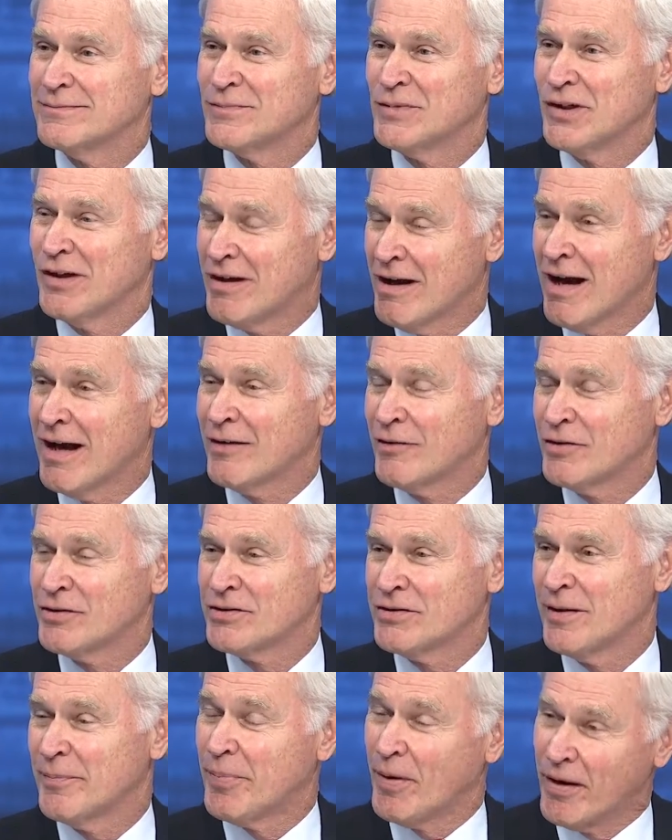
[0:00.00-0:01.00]

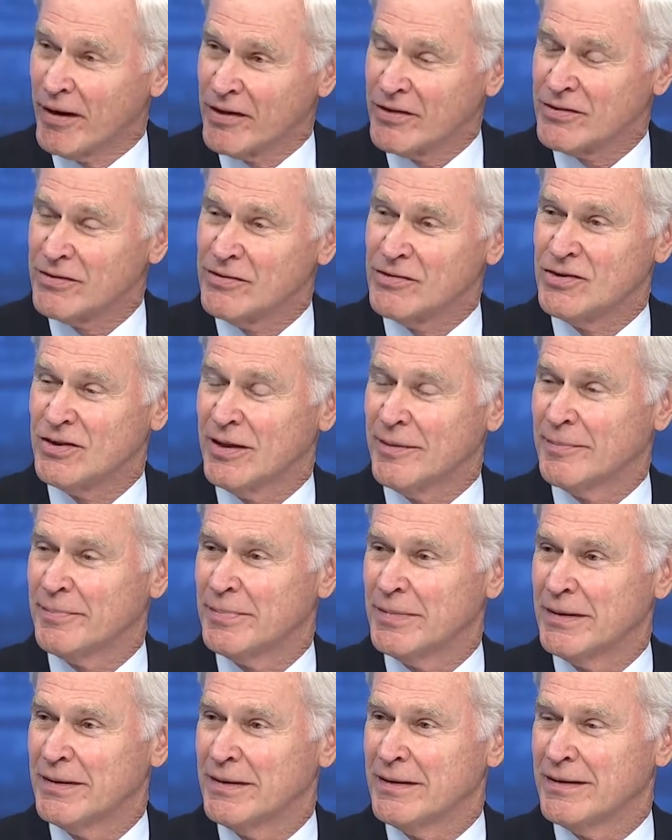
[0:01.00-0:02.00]
Congress, the partisanship,
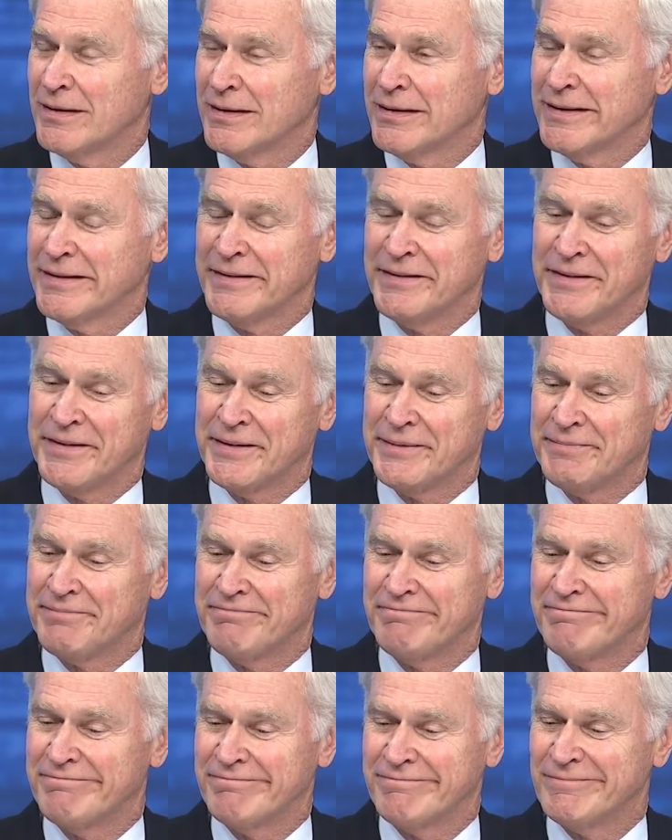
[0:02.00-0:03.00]
uh, the
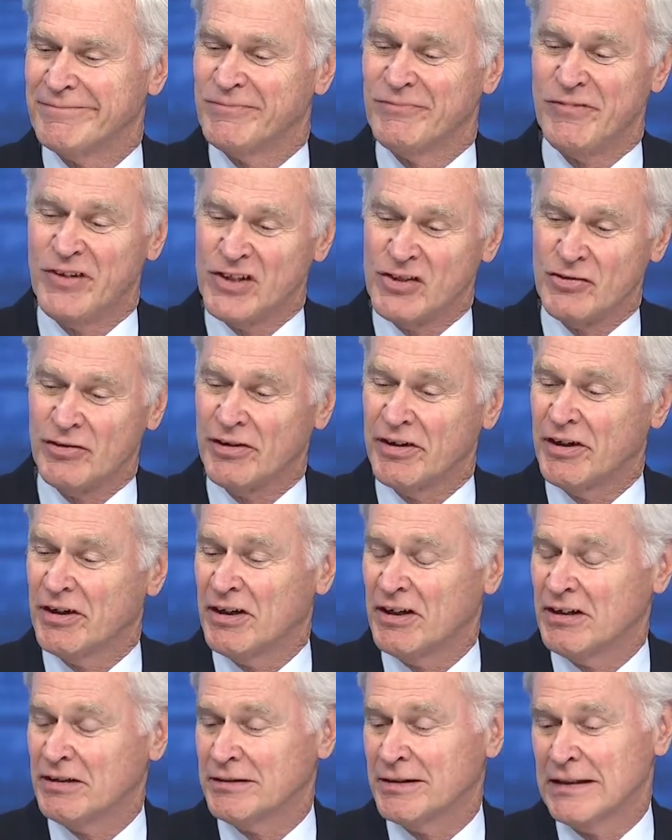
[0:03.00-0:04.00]

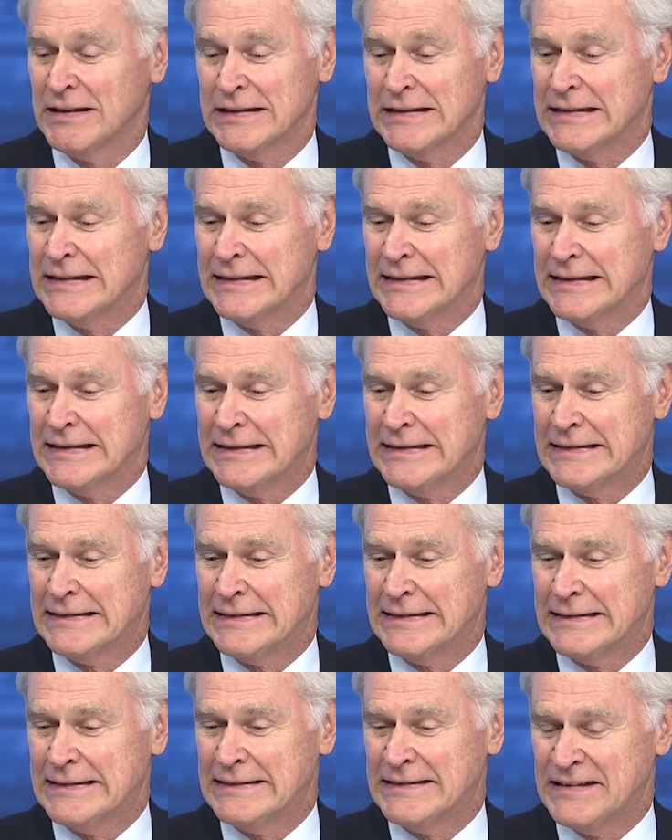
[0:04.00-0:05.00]
vitriol, uh,
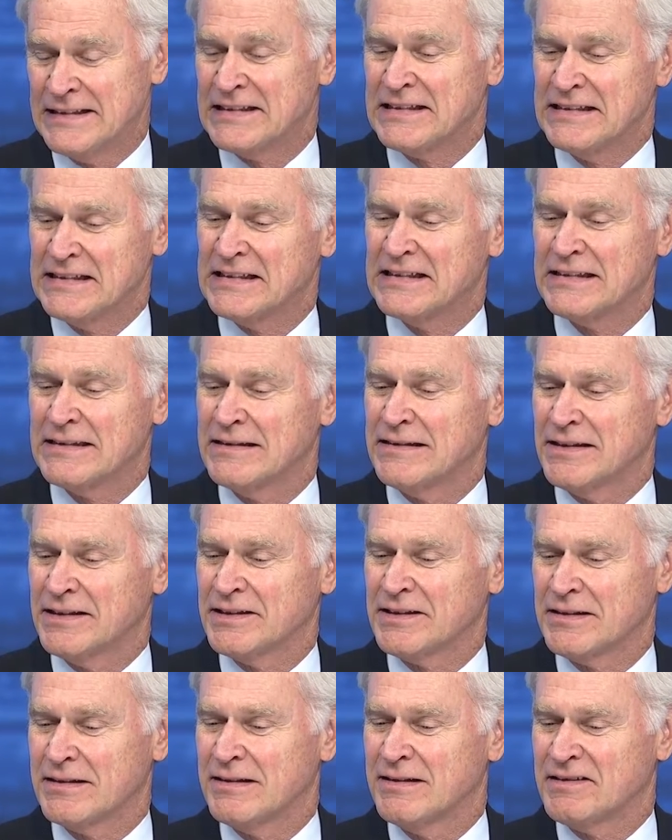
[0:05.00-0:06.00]
just, just,
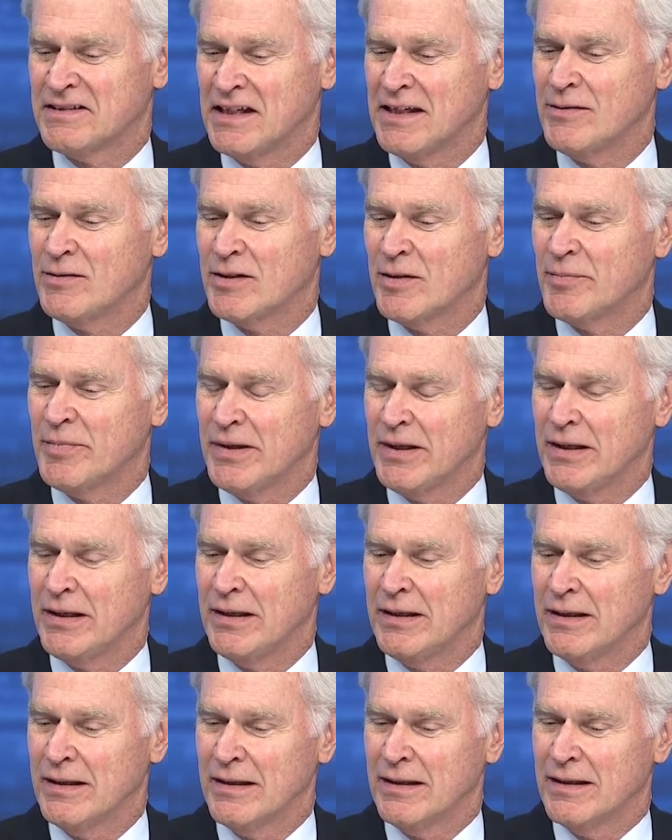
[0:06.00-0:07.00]
just seemed to
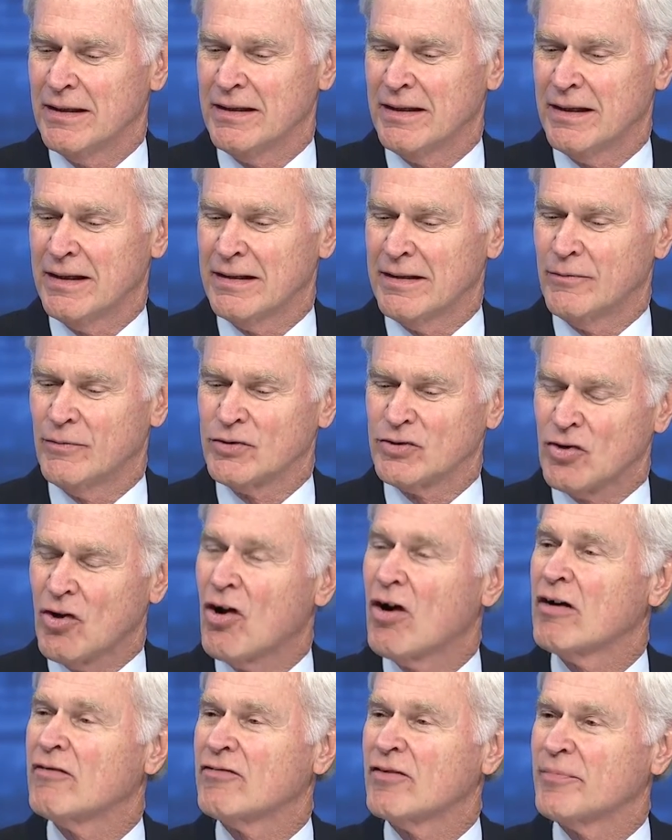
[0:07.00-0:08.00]
me that it was
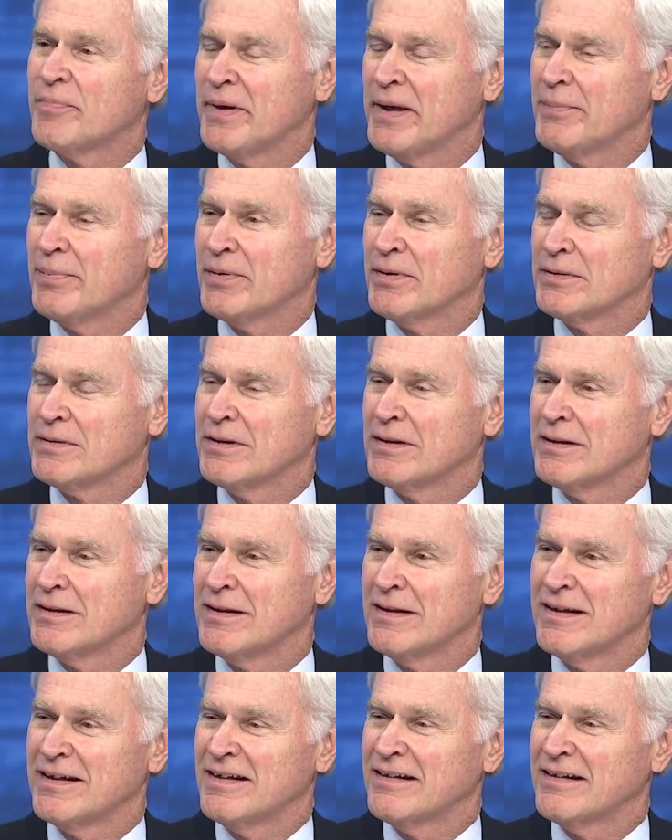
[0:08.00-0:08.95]
hard for people to